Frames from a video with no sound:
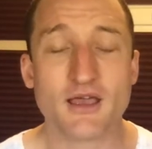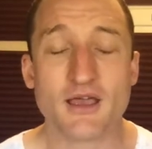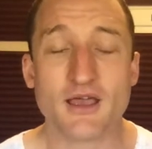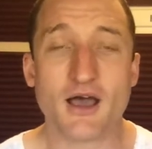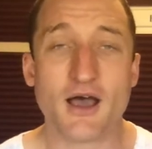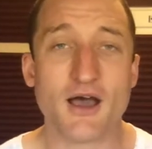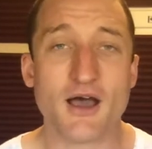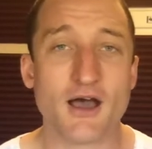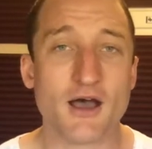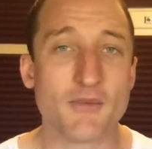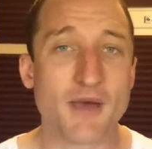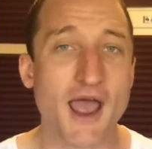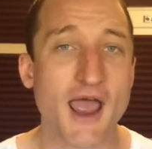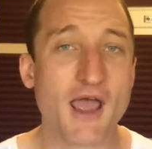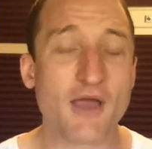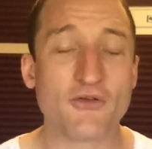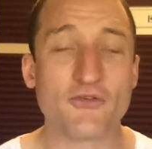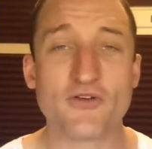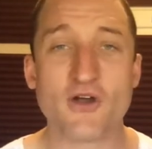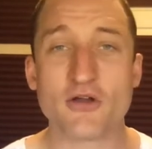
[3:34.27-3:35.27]
I
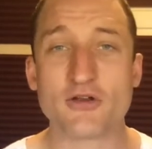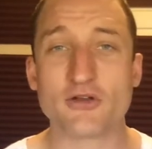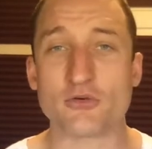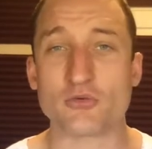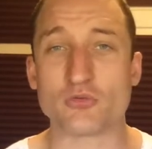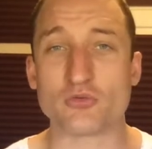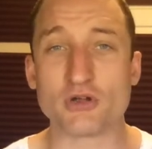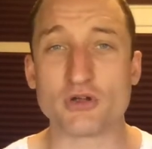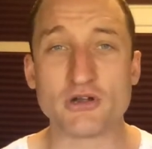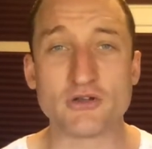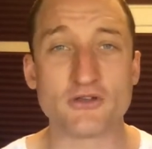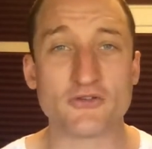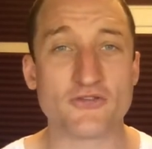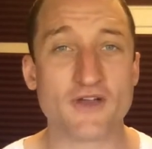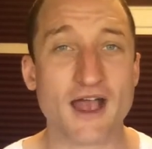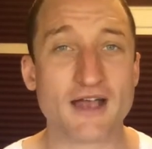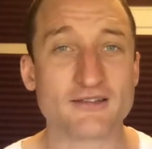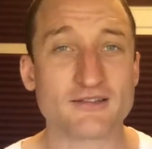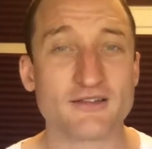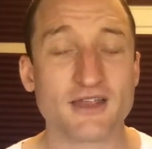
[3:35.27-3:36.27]
found it really
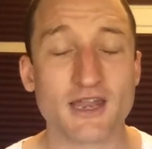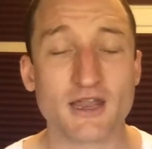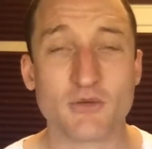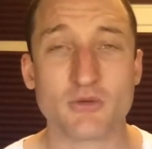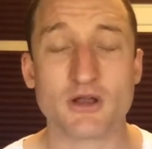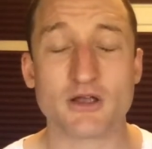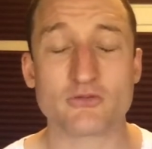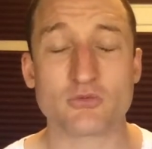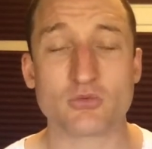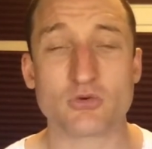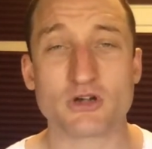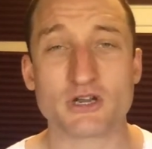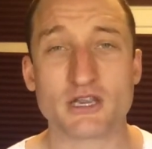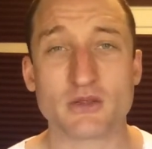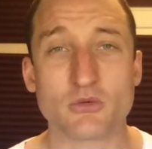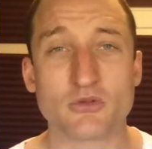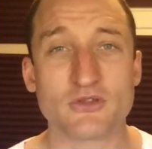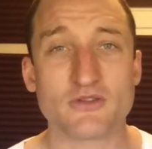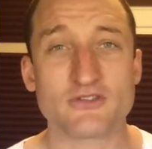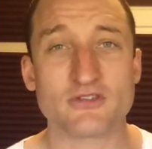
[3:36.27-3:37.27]
fascinating when I was working
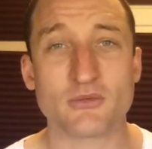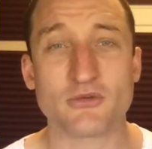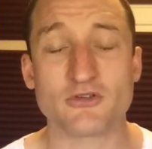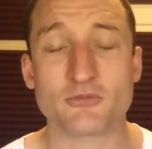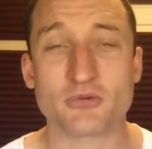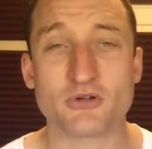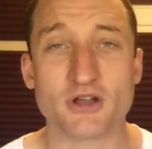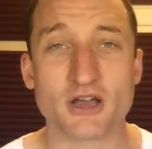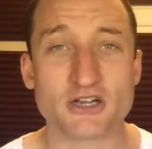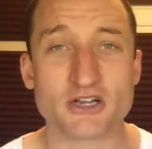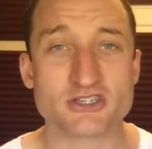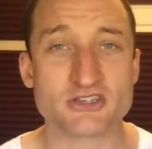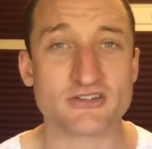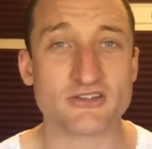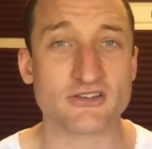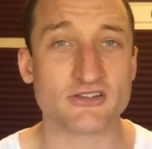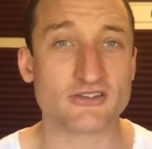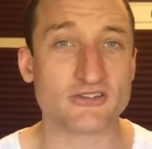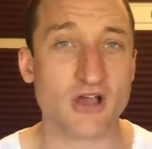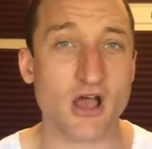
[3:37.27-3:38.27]
within some of these productions and
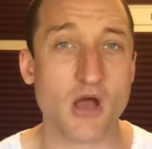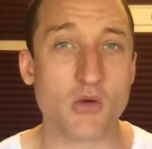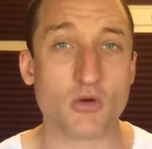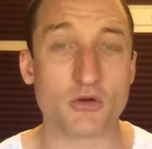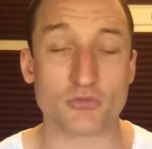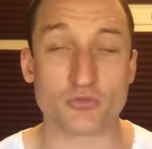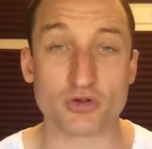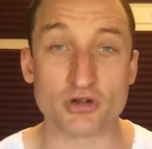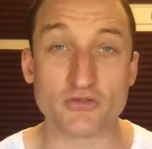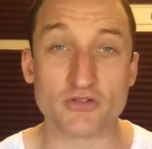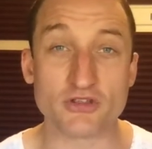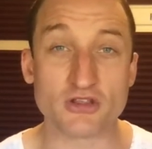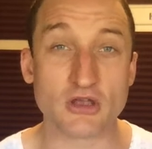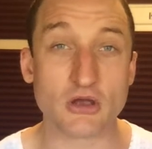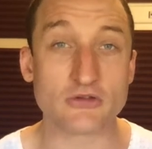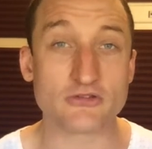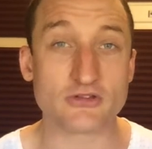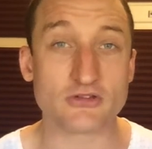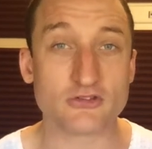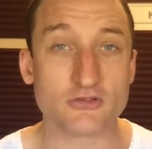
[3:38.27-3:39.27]
saw what really goes
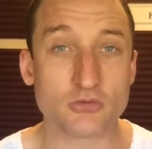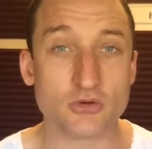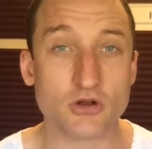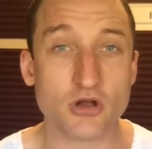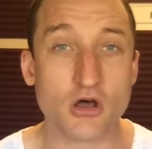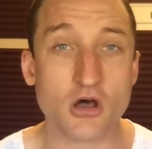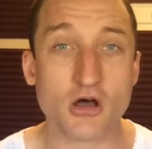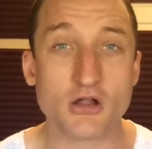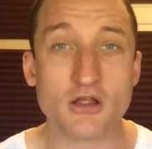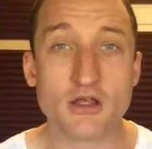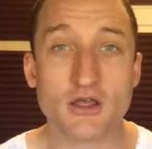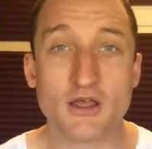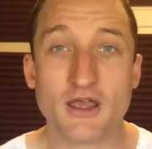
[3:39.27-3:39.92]
into it all.